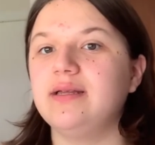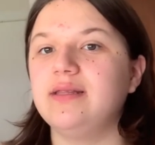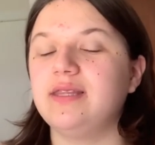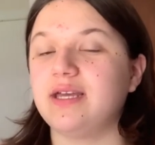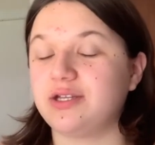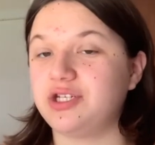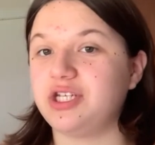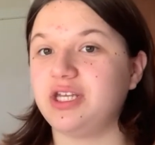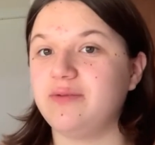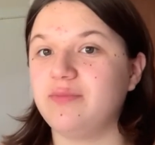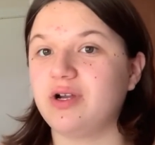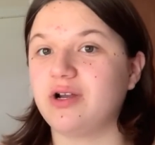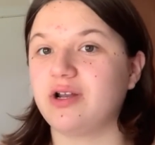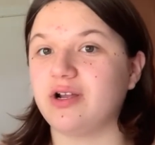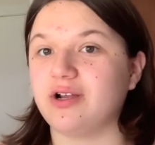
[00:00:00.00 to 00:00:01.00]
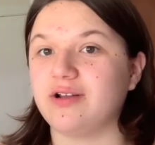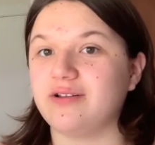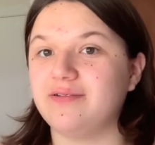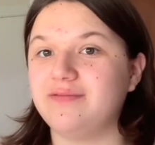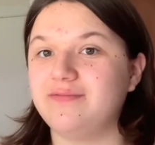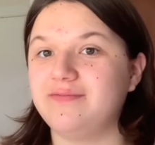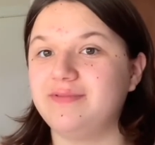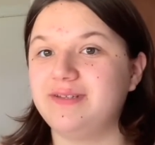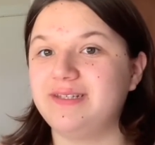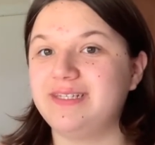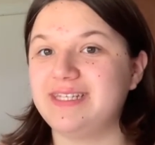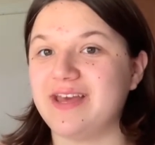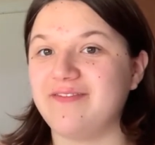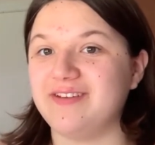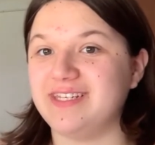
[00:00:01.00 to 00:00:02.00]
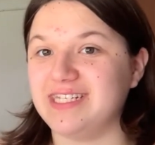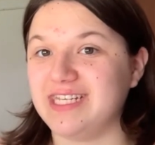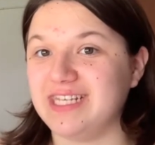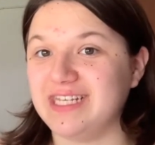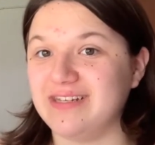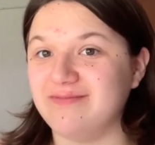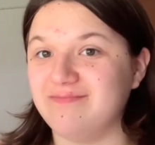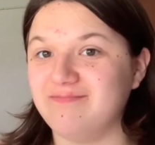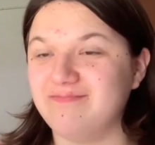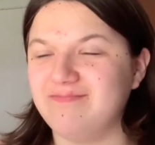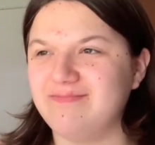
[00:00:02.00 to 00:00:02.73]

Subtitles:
that she murdered 17,